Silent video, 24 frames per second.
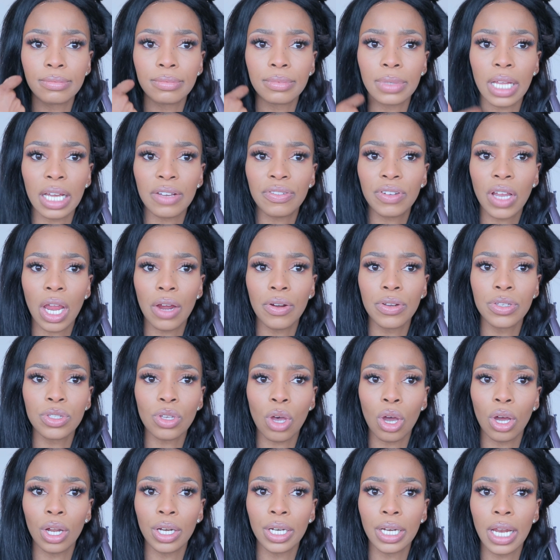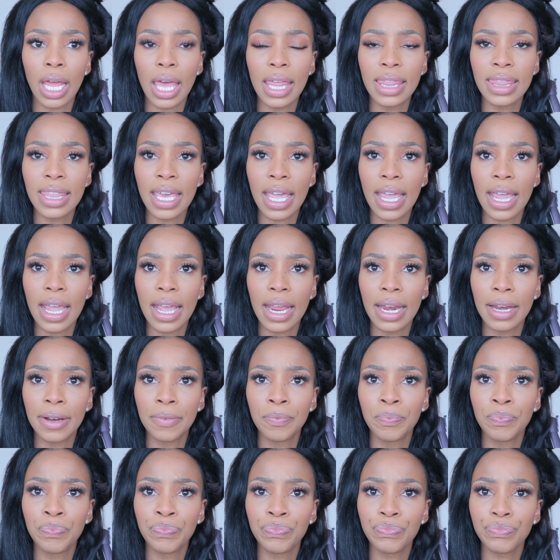life carries on. And
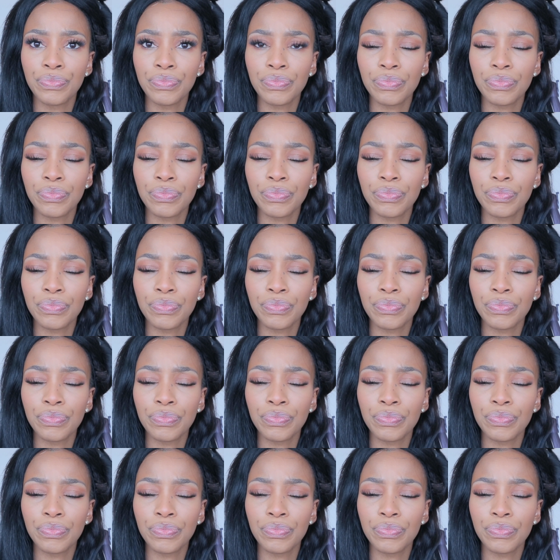then